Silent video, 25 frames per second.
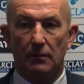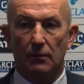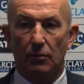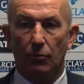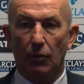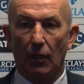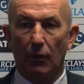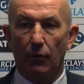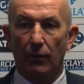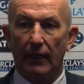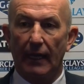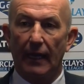to
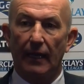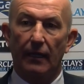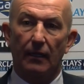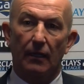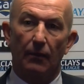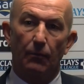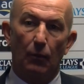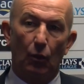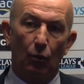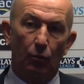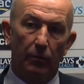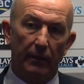where we are at
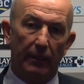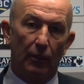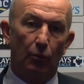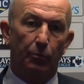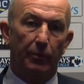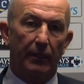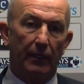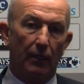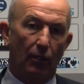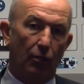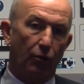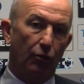the moment. It'll
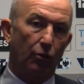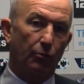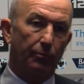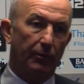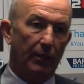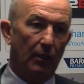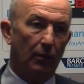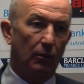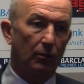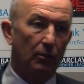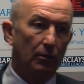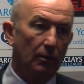be the group
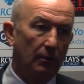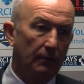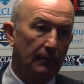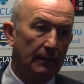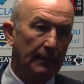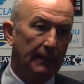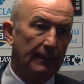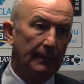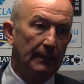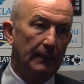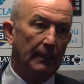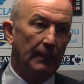that will
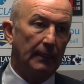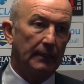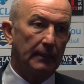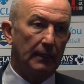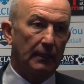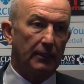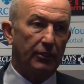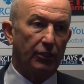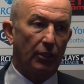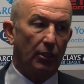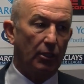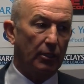
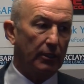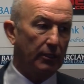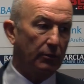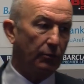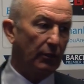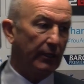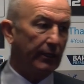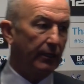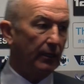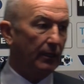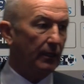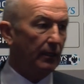decide
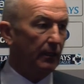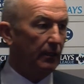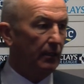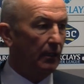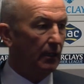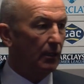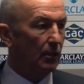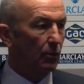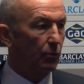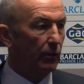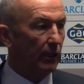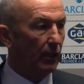whether,
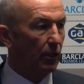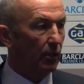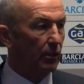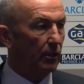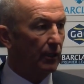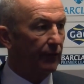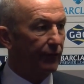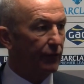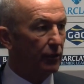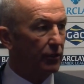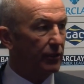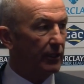you know, we're good
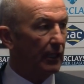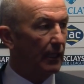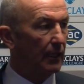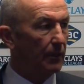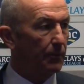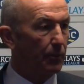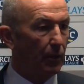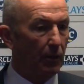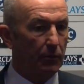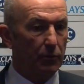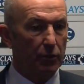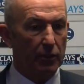enough to stay in
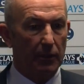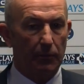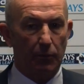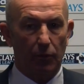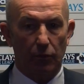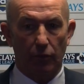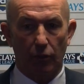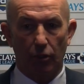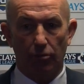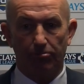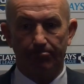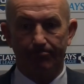the Premiership
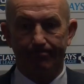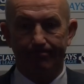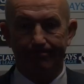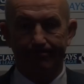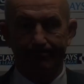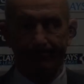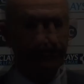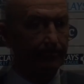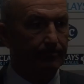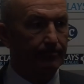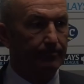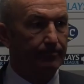or not.
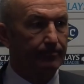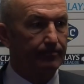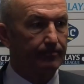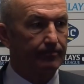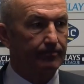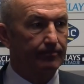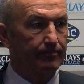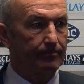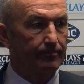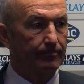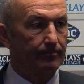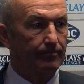Tony, you told
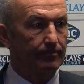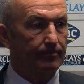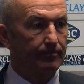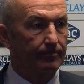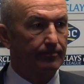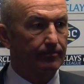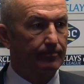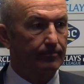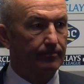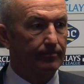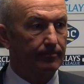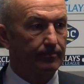us on
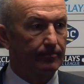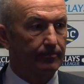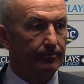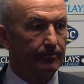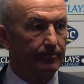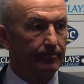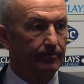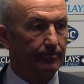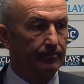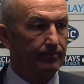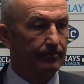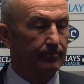Thursday that you were
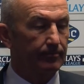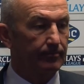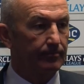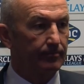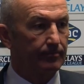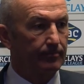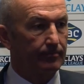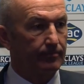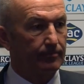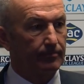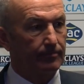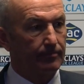looking
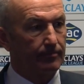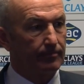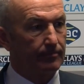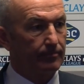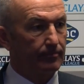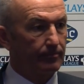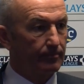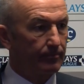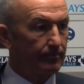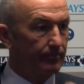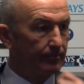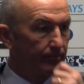to share the goals